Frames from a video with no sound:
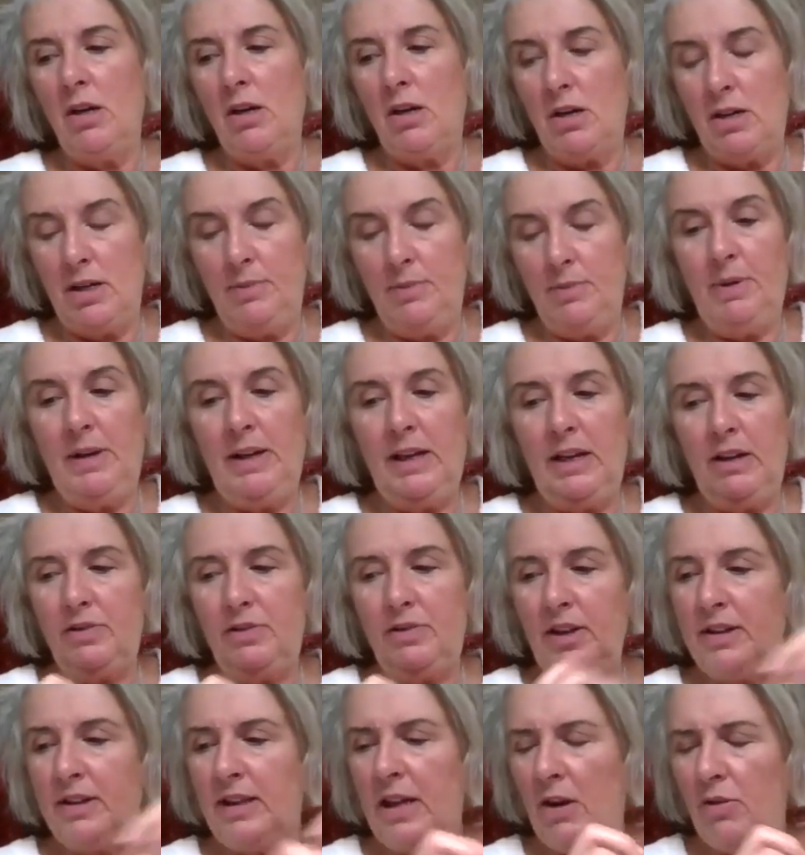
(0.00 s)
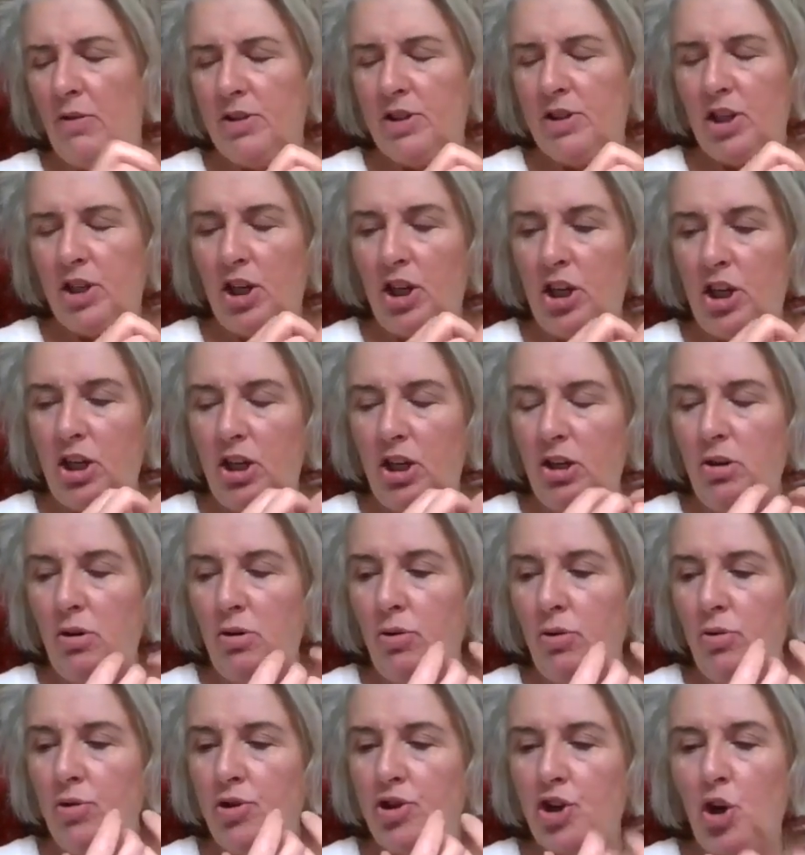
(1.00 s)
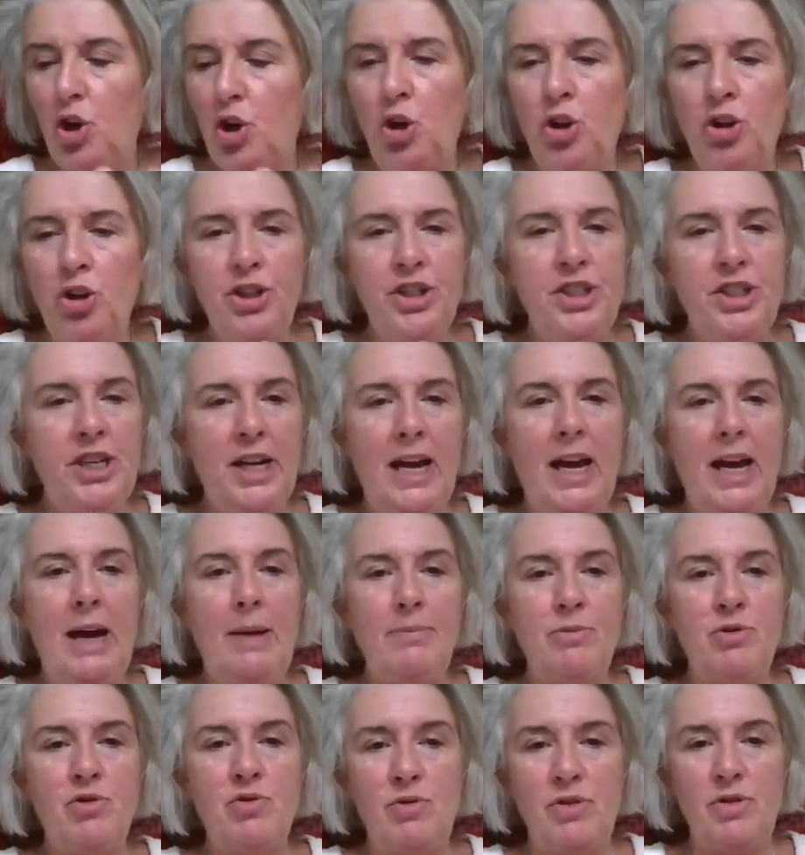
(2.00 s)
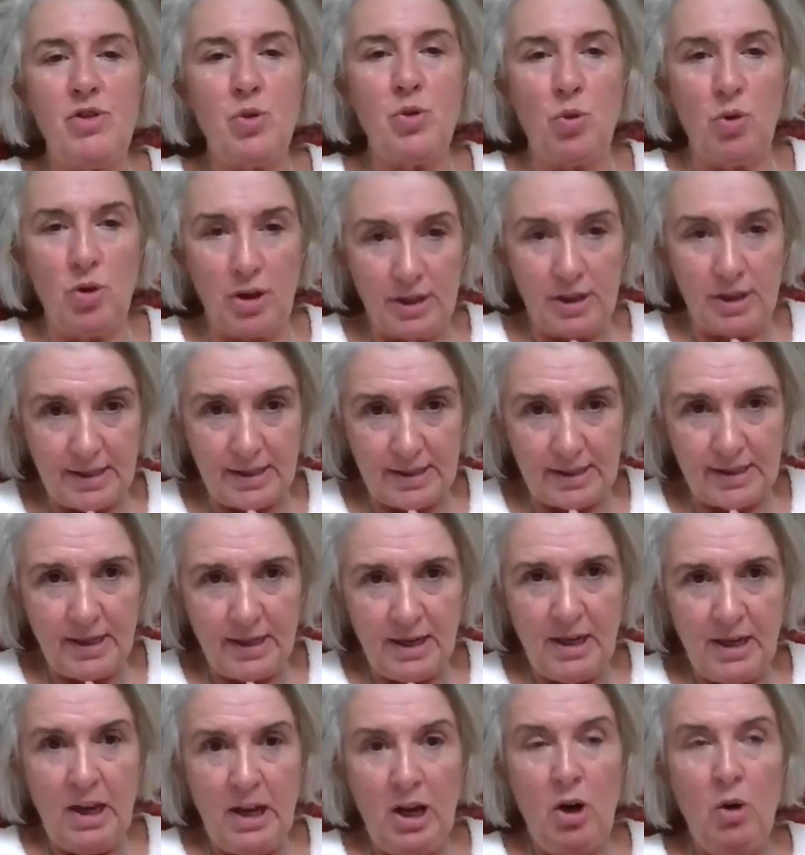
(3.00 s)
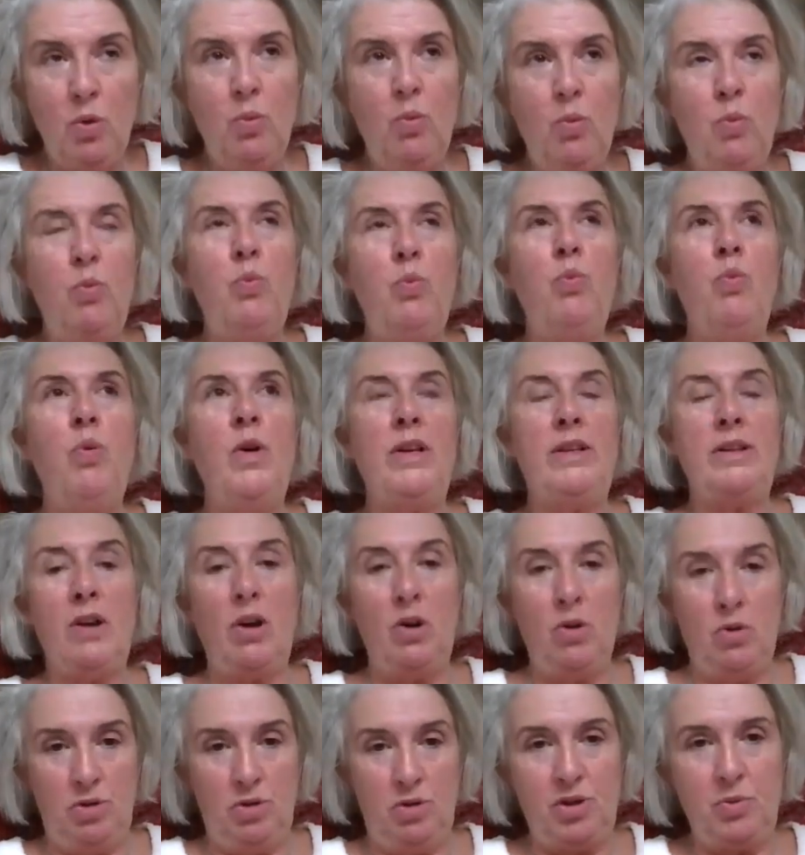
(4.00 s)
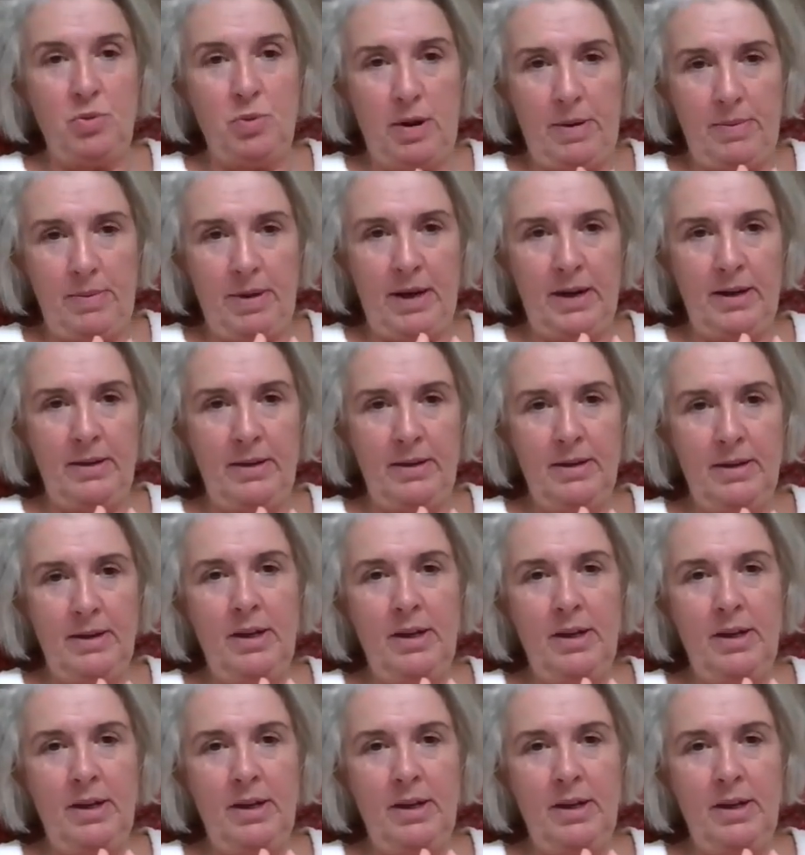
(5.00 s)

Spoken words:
I believe that there is a huge untapped resource with older women